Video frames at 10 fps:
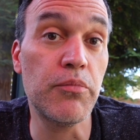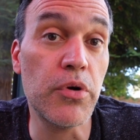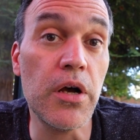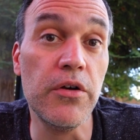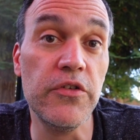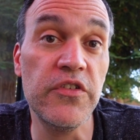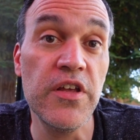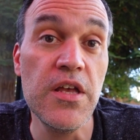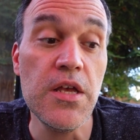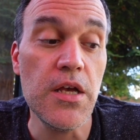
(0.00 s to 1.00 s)
Pros,
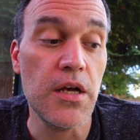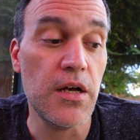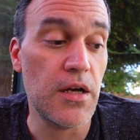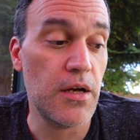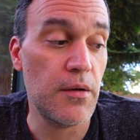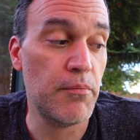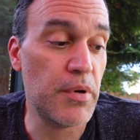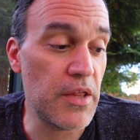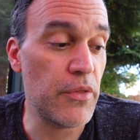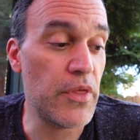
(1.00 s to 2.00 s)

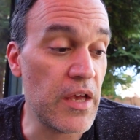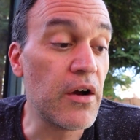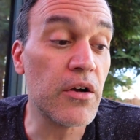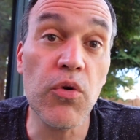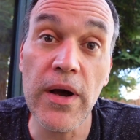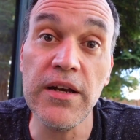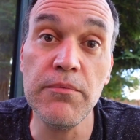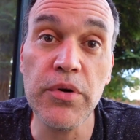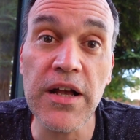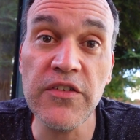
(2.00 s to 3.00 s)
but they are quite
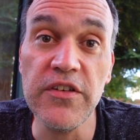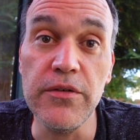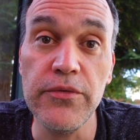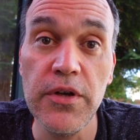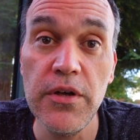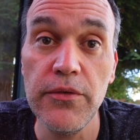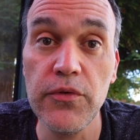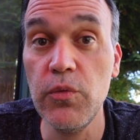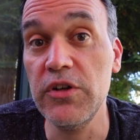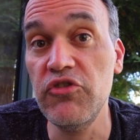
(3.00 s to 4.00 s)
impressive
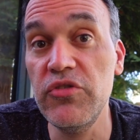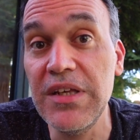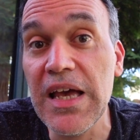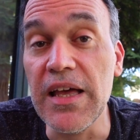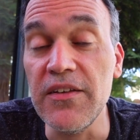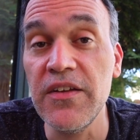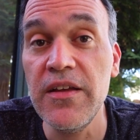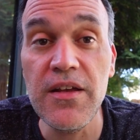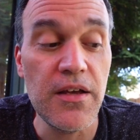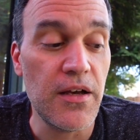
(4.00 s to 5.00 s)
for what you get.
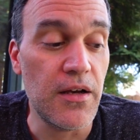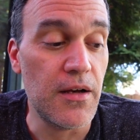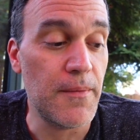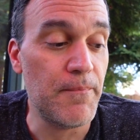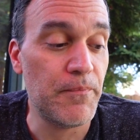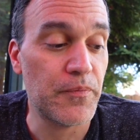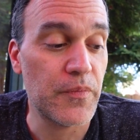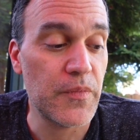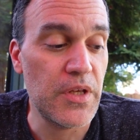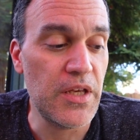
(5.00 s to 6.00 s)

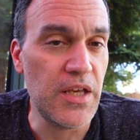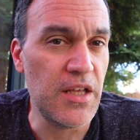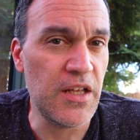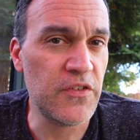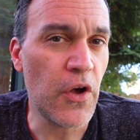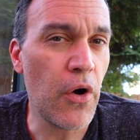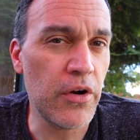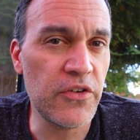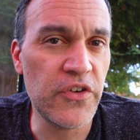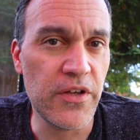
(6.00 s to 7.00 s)
It's
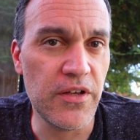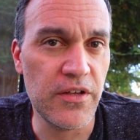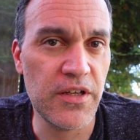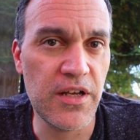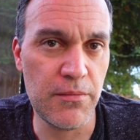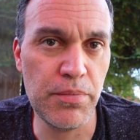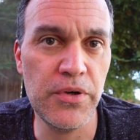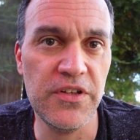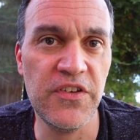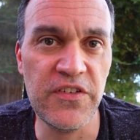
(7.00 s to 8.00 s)
hard to kind of
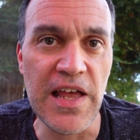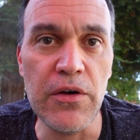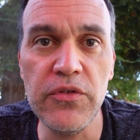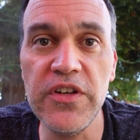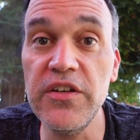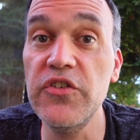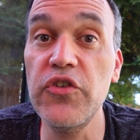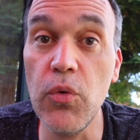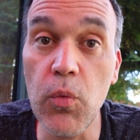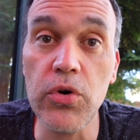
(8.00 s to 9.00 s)
put sound
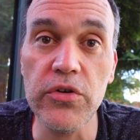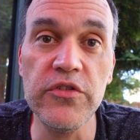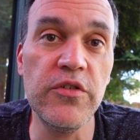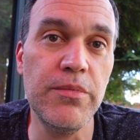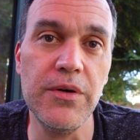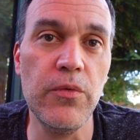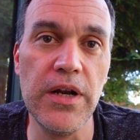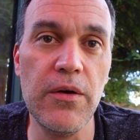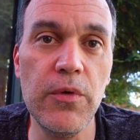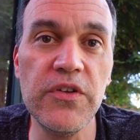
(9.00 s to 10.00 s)
into words, but
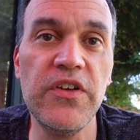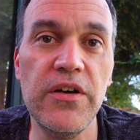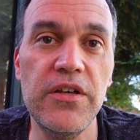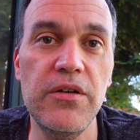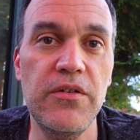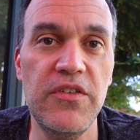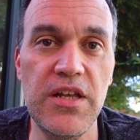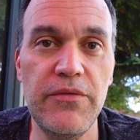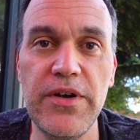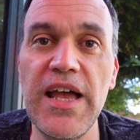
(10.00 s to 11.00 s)
what I will tell you is
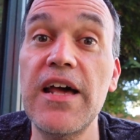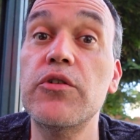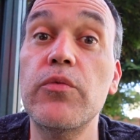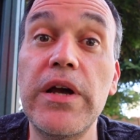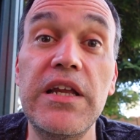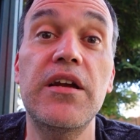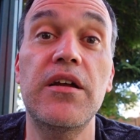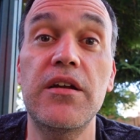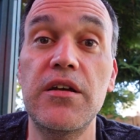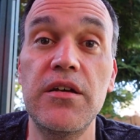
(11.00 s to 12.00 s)
that if I had to rate it
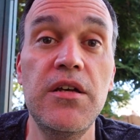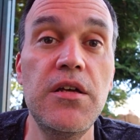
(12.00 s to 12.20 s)
on a